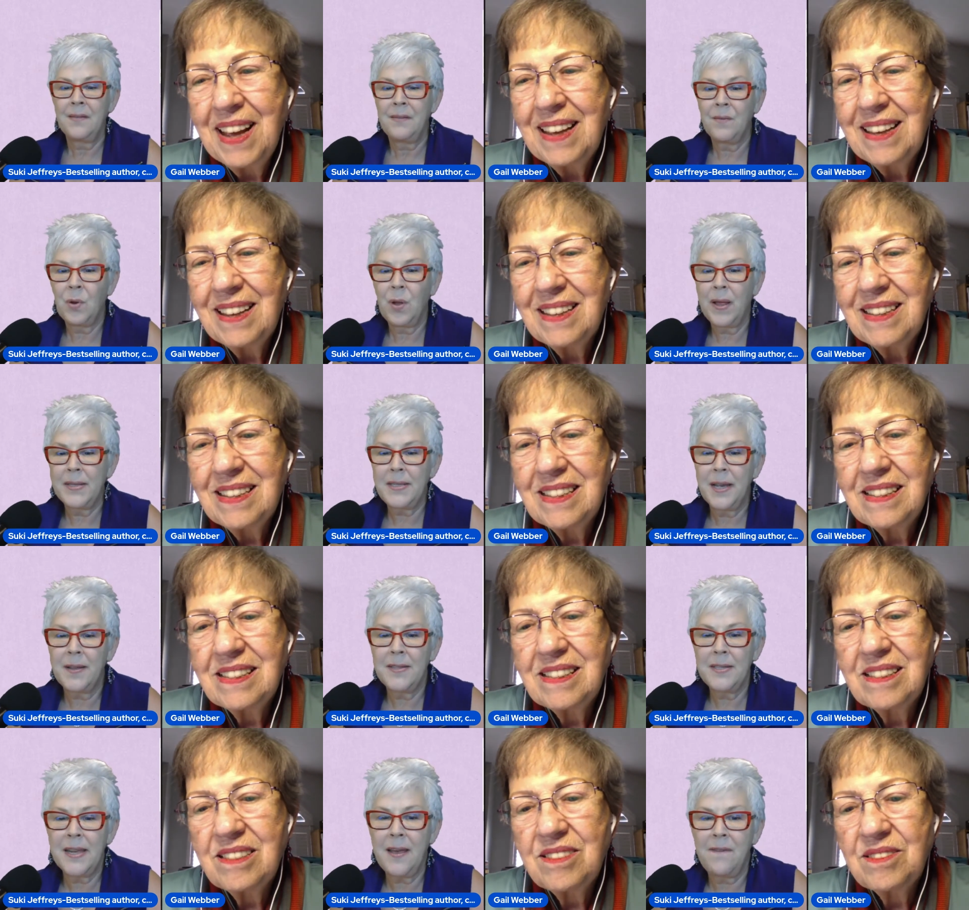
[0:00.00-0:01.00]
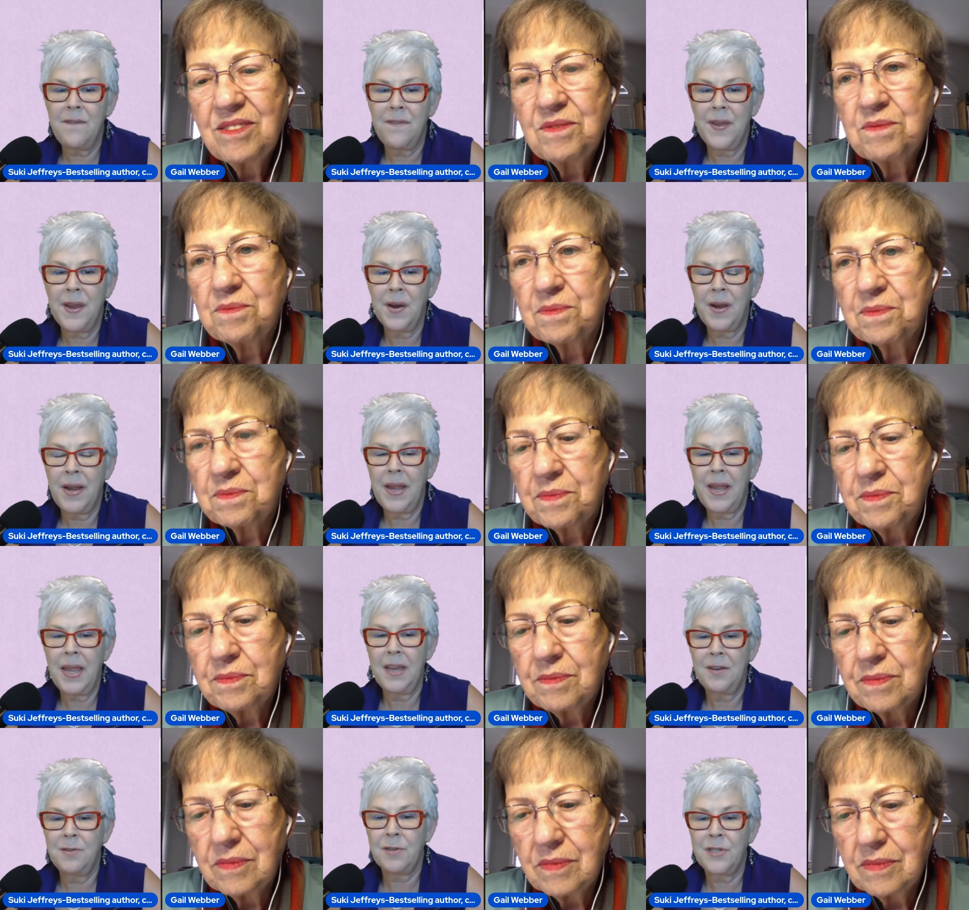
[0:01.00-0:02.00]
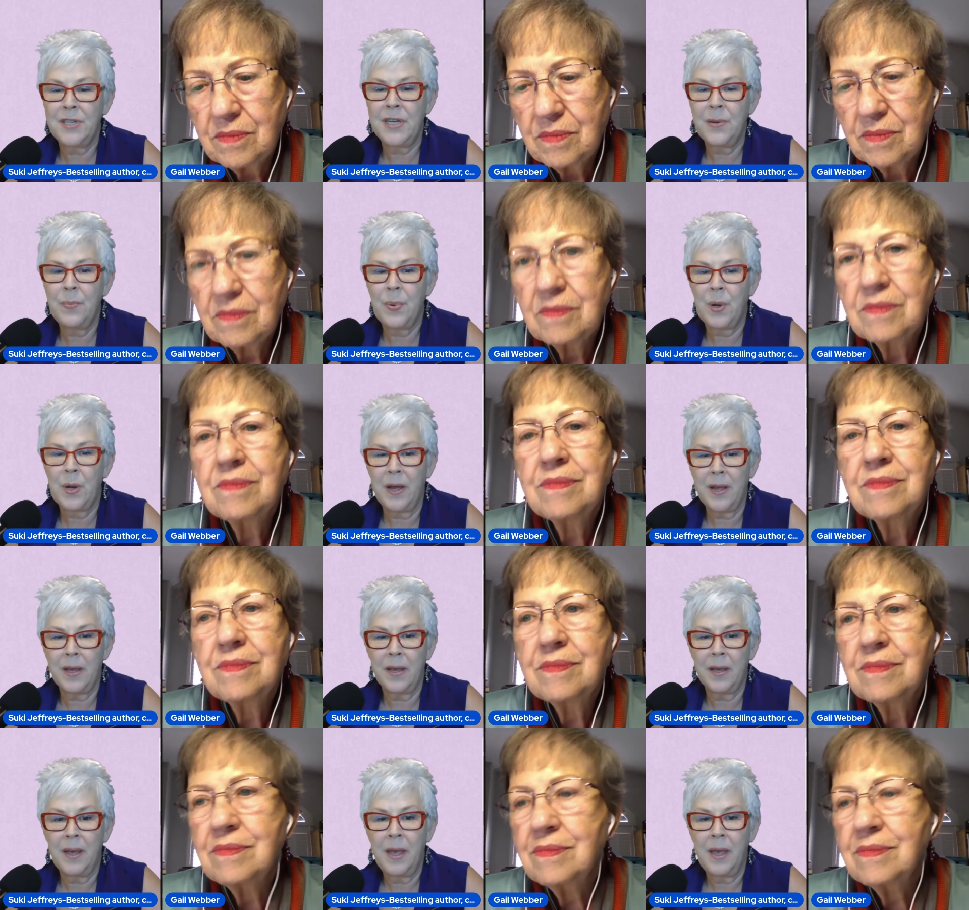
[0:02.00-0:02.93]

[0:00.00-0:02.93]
Speaker 1: well, it sounds like a very interesting book.